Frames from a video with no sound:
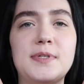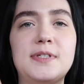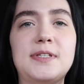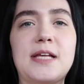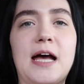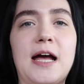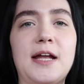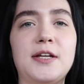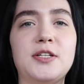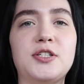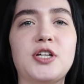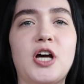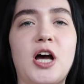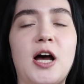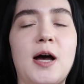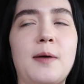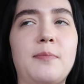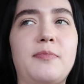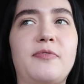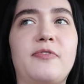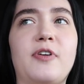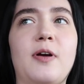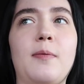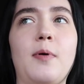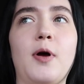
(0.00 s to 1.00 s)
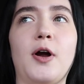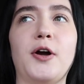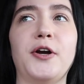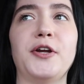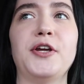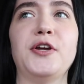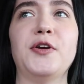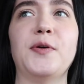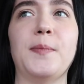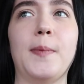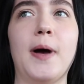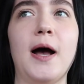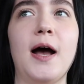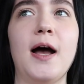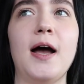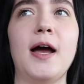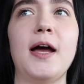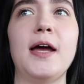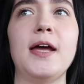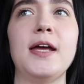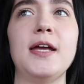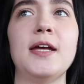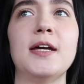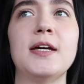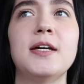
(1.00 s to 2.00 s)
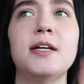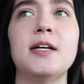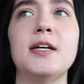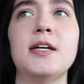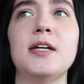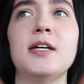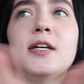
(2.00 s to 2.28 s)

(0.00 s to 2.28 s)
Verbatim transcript: satin top from Are You Am I.